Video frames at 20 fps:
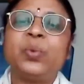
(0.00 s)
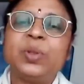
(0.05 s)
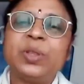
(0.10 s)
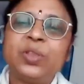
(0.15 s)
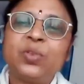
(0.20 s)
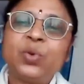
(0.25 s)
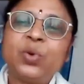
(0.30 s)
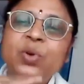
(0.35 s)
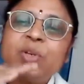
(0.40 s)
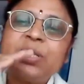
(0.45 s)

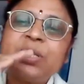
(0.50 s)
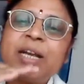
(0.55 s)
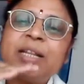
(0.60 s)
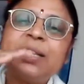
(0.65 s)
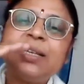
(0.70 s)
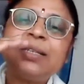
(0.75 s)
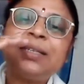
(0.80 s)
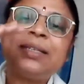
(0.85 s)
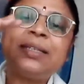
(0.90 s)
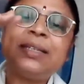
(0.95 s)
those are
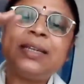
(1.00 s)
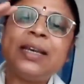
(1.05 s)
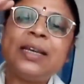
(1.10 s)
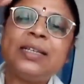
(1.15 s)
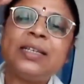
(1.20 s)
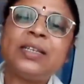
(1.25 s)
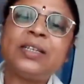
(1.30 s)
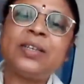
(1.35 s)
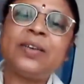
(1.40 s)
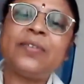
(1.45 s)
the
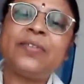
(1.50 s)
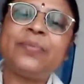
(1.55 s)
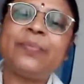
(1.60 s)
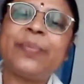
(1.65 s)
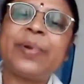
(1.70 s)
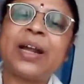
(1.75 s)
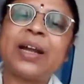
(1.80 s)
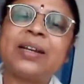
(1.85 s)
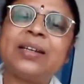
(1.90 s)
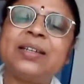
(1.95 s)
stages of
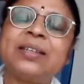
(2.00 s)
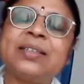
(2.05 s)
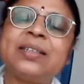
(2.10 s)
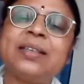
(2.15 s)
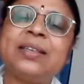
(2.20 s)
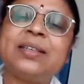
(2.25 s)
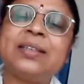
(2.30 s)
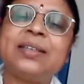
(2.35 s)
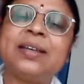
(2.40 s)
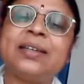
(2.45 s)

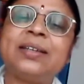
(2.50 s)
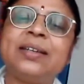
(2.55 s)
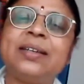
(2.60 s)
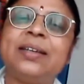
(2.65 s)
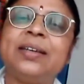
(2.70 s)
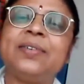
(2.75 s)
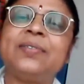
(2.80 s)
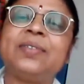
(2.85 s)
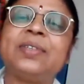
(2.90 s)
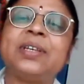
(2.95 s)
practices that it
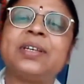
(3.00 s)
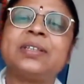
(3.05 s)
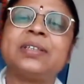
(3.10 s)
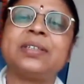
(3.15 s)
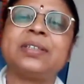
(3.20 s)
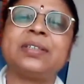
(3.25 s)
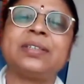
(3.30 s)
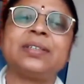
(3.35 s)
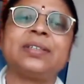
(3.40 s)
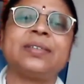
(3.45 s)
gives
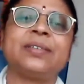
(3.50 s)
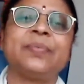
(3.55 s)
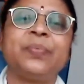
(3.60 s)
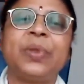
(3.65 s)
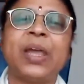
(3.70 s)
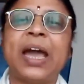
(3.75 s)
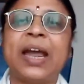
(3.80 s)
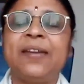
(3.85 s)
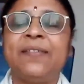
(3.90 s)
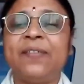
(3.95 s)
us.
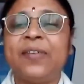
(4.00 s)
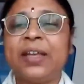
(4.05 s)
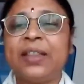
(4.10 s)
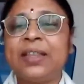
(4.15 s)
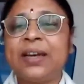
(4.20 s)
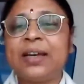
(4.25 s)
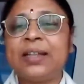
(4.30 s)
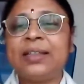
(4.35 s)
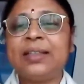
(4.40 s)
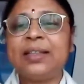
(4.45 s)
And
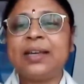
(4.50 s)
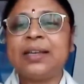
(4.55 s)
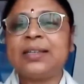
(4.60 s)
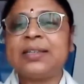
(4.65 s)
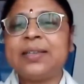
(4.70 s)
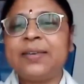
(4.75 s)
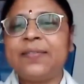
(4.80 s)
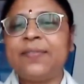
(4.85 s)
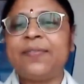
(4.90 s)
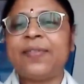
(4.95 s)
Vedanta is
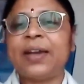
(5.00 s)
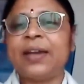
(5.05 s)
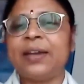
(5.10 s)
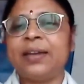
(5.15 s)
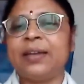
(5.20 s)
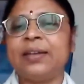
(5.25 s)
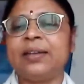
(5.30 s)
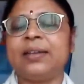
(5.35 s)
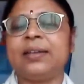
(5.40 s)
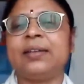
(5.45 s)
the
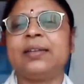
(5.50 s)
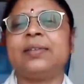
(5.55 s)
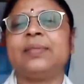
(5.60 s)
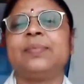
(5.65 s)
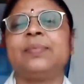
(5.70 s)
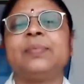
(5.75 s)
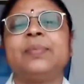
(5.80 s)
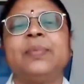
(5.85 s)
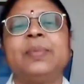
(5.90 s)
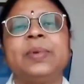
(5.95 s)
final.
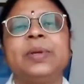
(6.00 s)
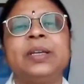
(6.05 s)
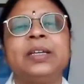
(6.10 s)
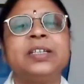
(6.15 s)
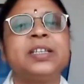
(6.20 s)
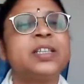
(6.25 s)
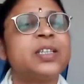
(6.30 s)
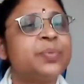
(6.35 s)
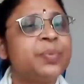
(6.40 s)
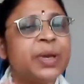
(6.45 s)

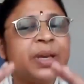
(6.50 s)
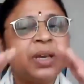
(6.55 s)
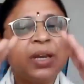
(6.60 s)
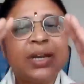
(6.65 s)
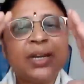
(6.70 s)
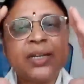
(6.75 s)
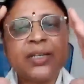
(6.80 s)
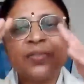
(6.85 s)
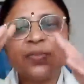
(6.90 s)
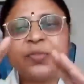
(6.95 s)
Jisme it
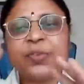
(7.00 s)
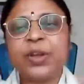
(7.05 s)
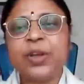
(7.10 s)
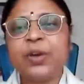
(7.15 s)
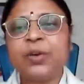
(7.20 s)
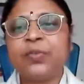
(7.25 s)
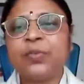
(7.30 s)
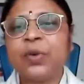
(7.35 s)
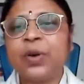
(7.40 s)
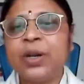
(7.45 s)
is free
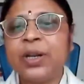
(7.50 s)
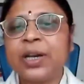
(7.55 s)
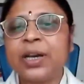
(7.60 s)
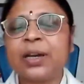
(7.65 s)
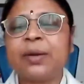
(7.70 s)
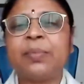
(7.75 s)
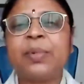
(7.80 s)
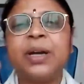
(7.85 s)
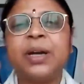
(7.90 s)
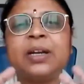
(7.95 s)
of all
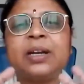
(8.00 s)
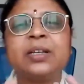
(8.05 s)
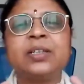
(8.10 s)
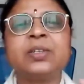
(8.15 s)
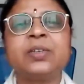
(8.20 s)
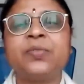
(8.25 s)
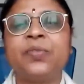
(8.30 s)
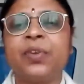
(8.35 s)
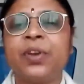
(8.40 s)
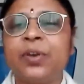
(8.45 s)
karma, it is
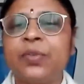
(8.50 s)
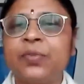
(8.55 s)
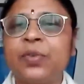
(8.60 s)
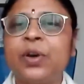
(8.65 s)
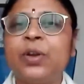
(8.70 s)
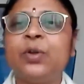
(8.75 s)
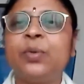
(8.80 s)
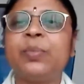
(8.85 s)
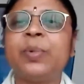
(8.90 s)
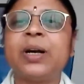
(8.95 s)
free of
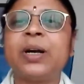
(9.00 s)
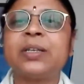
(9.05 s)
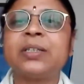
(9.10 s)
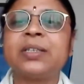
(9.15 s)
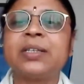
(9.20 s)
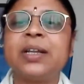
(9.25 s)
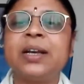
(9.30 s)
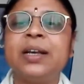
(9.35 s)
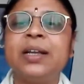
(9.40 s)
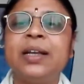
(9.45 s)
all
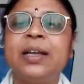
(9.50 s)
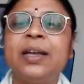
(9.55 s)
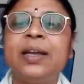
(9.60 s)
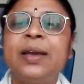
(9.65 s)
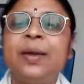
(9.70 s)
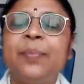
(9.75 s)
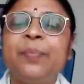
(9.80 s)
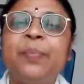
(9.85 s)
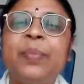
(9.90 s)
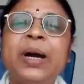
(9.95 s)
upasana,
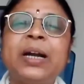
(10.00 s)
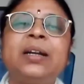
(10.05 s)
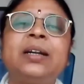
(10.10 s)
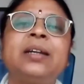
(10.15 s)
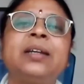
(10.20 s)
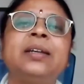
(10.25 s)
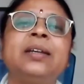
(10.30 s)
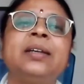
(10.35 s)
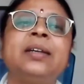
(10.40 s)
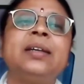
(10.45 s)
but
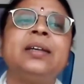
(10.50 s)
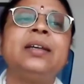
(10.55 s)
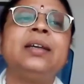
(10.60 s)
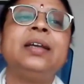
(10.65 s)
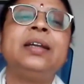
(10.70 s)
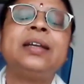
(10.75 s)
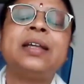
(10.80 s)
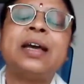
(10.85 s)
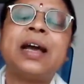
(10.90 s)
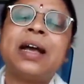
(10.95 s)

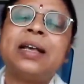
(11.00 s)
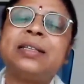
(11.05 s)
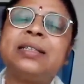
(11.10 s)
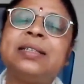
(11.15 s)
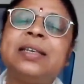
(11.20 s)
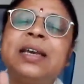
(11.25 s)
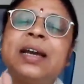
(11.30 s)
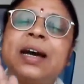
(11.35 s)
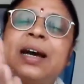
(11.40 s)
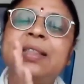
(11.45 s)
it has
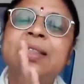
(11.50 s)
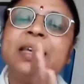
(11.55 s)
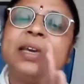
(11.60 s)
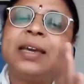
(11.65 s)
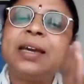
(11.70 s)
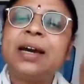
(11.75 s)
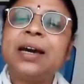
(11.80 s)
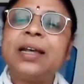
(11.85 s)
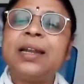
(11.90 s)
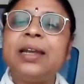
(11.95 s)
the
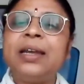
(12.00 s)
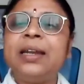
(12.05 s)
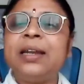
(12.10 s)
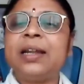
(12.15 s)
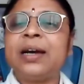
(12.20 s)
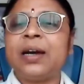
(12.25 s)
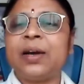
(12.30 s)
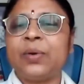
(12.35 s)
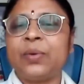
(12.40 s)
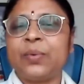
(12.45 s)
adhikari
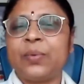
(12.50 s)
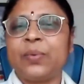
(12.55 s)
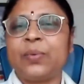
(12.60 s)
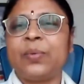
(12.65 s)
now.